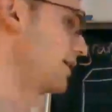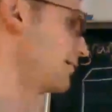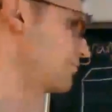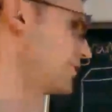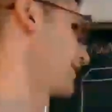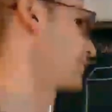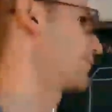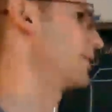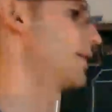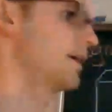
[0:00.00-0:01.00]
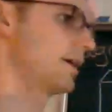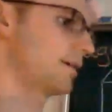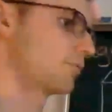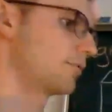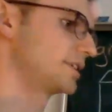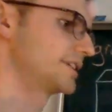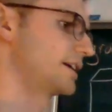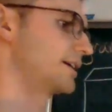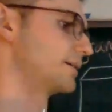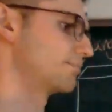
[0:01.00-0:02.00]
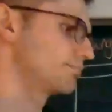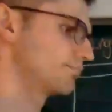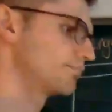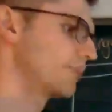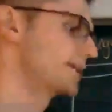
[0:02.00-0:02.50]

later once I make